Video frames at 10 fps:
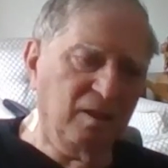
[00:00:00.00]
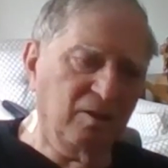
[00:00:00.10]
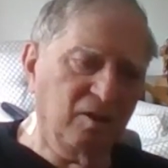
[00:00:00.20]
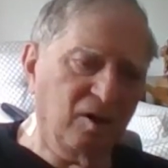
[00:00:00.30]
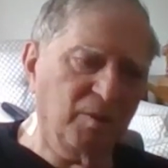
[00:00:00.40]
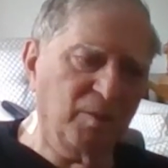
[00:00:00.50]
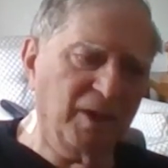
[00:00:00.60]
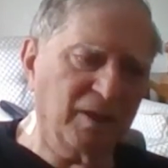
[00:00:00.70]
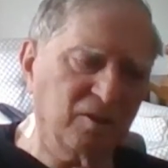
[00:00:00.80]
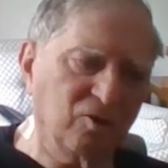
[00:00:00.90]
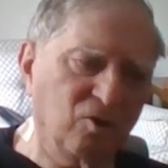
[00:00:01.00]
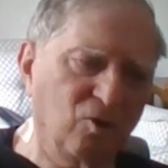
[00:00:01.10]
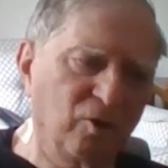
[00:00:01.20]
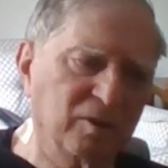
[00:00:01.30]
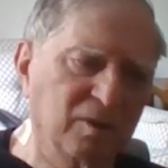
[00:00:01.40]
The Army Medical
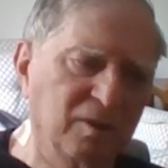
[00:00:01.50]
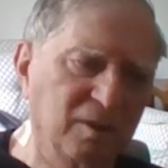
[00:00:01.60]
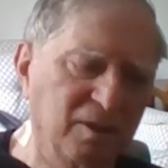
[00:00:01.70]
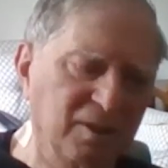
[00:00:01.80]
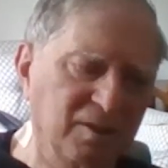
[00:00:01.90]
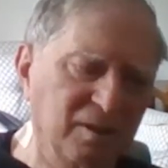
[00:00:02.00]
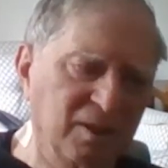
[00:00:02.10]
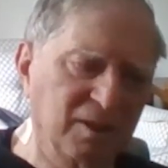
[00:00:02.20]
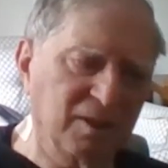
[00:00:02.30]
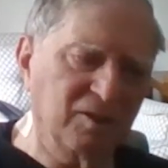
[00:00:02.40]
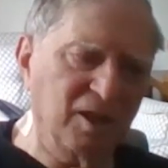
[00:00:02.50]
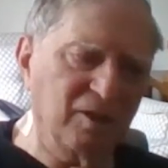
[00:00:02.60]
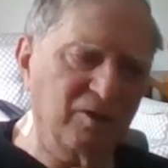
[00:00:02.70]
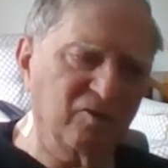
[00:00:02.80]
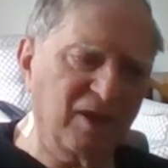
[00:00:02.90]
Corps in, in, uh,
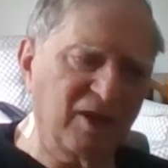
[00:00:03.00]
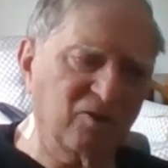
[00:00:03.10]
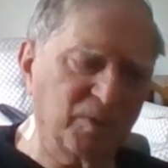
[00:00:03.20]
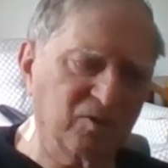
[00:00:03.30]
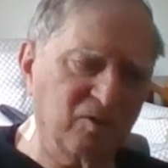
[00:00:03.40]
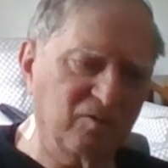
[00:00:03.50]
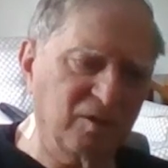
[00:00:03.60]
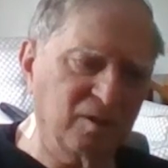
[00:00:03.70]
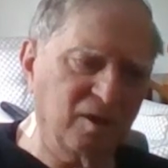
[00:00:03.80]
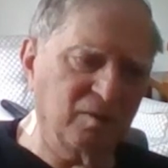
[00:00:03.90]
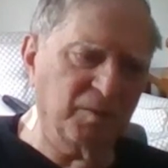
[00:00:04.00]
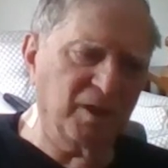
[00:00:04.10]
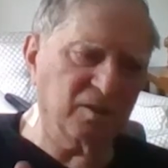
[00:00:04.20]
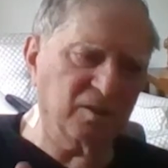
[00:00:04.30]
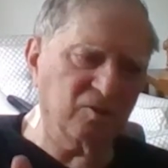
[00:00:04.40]
intelligence aspects of the Army
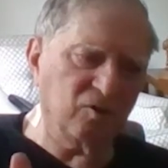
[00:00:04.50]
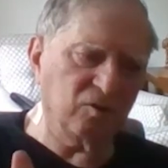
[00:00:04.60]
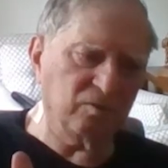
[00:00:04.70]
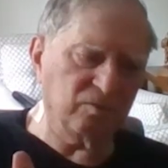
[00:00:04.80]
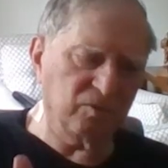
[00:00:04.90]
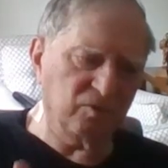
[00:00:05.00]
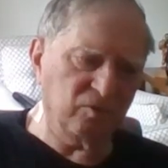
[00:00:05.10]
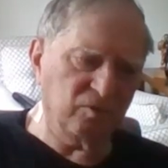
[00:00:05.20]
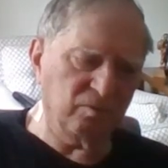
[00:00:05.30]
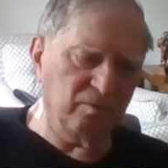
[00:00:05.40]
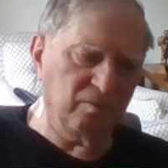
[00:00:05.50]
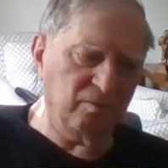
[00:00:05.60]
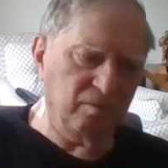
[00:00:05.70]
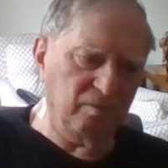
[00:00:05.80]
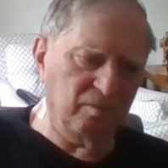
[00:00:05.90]
Medical Corps
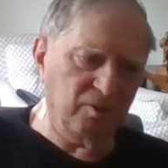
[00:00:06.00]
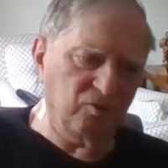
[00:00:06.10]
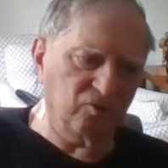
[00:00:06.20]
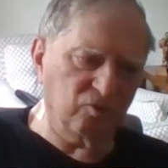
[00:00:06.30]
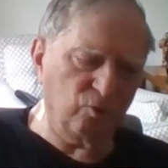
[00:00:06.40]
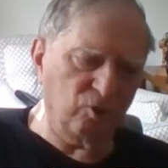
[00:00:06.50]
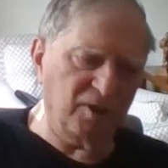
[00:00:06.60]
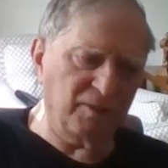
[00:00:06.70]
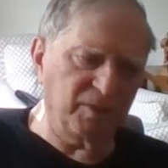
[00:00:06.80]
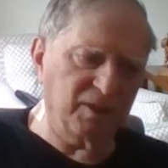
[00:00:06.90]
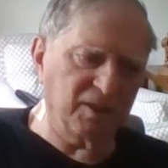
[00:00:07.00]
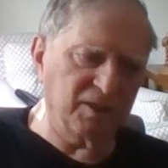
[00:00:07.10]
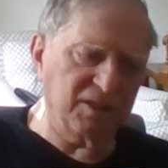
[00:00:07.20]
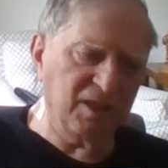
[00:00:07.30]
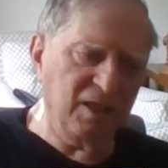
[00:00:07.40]
screwed up
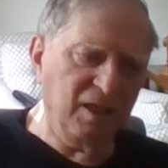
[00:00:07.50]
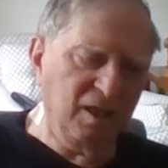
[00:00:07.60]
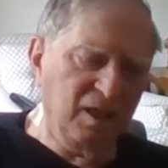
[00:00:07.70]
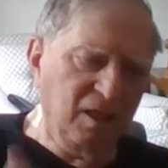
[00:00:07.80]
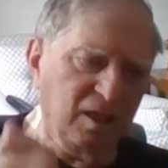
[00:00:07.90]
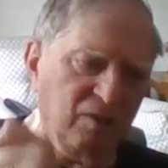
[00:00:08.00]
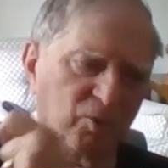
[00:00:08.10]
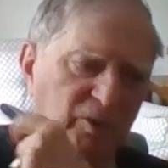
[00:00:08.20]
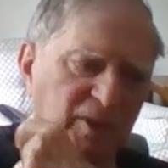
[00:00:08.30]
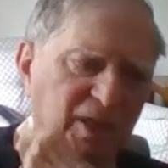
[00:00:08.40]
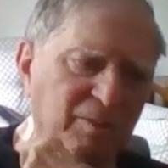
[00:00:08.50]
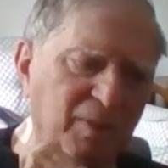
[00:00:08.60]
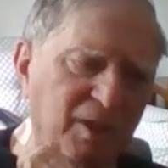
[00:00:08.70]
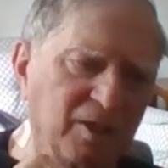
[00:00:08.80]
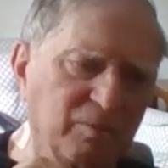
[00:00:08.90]
because we were taking
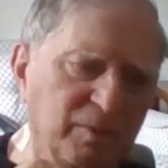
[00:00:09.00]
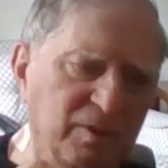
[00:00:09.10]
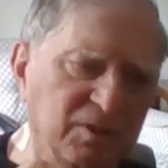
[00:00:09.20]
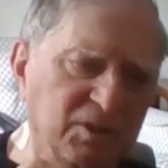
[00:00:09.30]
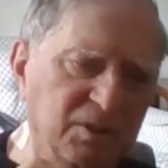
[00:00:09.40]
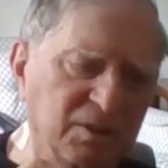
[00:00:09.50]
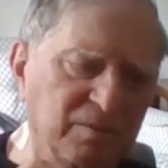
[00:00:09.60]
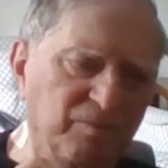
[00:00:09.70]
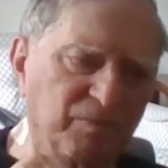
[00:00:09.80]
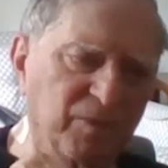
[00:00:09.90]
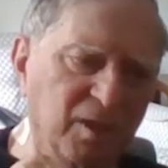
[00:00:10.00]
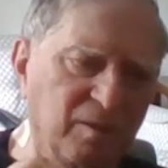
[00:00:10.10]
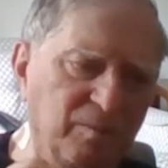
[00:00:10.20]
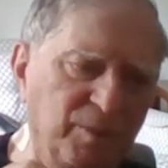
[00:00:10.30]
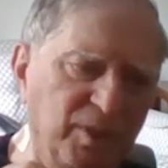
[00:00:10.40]
malaria pills,
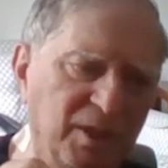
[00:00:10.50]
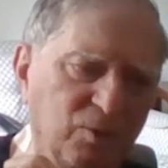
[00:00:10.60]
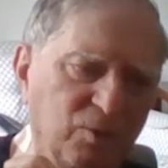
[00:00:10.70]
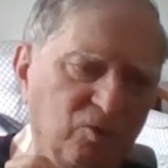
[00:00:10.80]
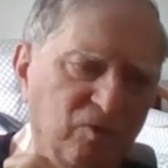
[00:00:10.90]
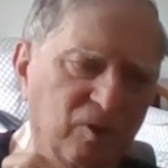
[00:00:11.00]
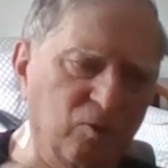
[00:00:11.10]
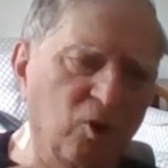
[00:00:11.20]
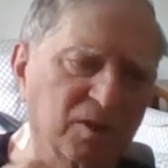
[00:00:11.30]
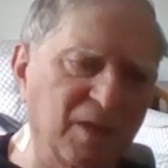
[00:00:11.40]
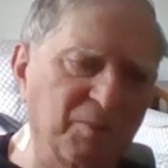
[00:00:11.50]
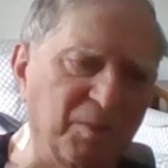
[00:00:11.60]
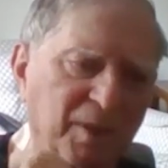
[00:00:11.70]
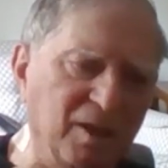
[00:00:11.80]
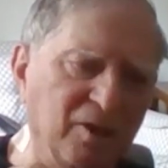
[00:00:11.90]
but it was the wrong type
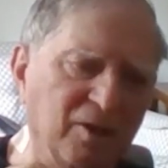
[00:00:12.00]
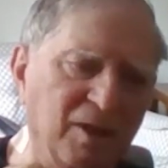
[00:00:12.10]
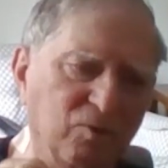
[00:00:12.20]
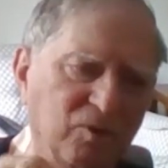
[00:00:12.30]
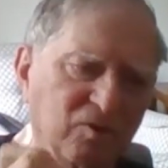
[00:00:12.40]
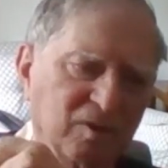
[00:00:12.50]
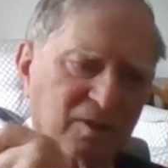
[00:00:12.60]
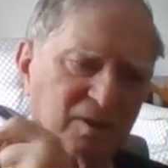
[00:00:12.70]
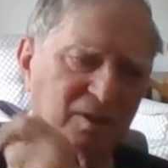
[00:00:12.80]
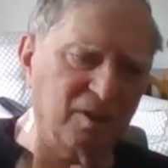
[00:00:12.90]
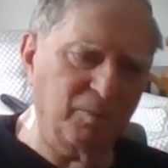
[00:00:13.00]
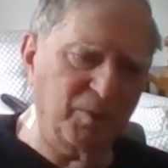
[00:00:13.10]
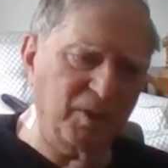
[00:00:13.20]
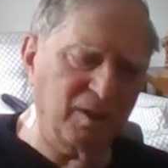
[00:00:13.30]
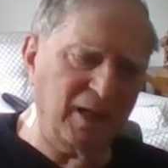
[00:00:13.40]
of malaria that was up
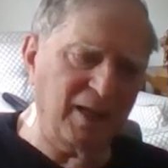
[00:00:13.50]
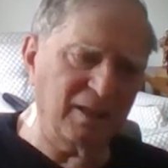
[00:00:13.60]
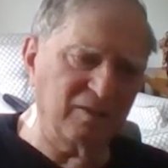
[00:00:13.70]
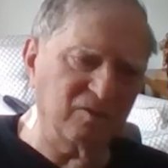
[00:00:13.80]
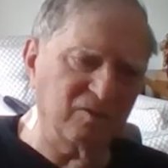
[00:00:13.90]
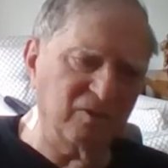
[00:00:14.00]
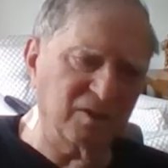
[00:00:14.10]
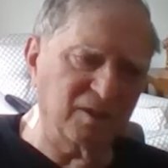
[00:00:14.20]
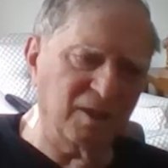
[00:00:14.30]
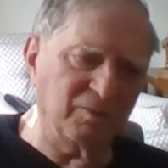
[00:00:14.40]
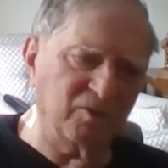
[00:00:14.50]
in the highlands of Vietnam.